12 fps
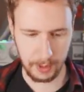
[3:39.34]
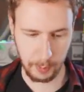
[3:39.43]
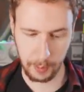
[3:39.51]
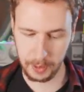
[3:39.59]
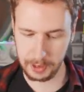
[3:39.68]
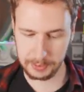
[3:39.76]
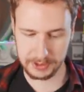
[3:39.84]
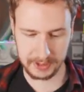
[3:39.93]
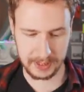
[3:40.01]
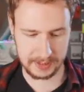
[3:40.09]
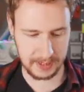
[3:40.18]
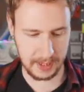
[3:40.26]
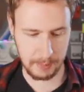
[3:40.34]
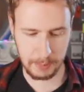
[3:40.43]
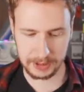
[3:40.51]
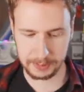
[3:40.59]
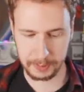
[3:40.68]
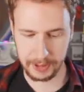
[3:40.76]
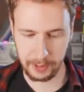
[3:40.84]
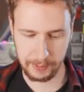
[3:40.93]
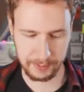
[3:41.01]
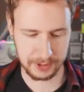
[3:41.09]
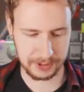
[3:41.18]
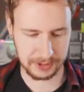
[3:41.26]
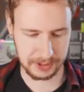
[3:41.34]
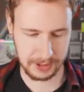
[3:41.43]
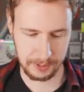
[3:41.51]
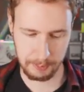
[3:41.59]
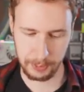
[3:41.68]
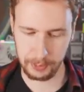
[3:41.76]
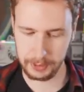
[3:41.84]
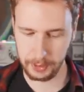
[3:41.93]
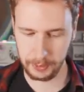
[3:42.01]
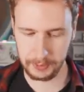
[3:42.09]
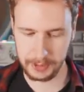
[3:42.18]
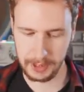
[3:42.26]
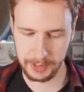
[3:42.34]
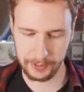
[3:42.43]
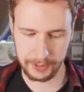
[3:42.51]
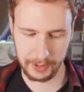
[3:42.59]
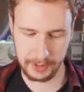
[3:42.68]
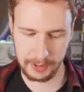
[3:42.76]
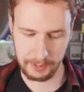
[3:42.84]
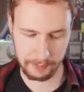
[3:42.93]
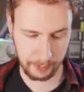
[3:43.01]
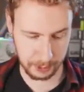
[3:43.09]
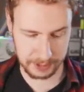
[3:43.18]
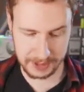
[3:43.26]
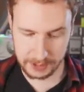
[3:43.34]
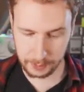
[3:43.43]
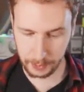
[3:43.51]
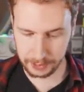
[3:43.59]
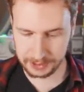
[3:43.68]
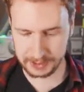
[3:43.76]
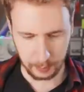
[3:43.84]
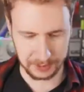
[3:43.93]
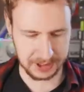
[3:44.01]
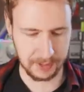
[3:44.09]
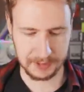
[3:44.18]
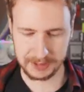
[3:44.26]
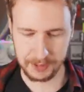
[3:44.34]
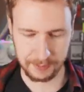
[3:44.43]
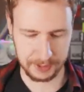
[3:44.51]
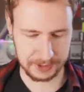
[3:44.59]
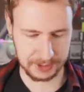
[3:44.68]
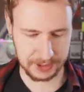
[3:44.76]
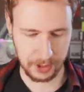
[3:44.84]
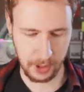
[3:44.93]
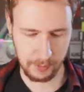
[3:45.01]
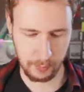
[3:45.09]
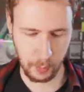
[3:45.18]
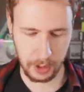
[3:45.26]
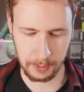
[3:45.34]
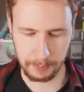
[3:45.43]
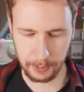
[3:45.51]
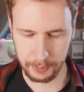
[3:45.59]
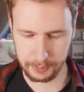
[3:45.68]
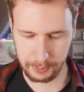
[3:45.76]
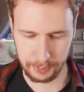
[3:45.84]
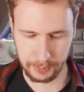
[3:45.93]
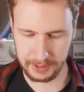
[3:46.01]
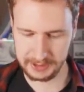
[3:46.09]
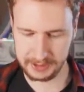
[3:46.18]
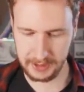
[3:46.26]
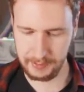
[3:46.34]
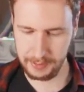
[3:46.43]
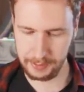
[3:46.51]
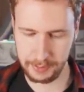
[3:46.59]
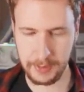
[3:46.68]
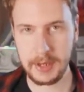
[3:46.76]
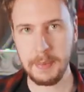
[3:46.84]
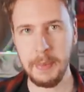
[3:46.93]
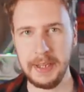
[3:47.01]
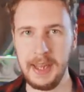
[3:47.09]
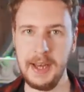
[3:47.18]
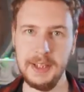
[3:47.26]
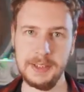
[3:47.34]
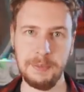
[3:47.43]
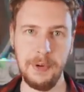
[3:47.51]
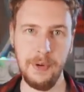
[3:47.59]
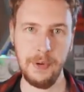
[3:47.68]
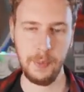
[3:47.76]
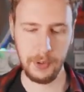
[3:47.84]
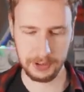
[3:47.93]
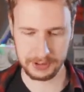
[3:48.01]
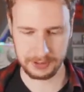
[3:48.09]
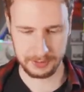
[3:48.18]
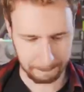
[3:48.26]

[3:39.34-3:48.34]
we were able to get a much better efficiency, pulling only 114 watts, which gave us an efficiency of 1.373 mega hash per watt.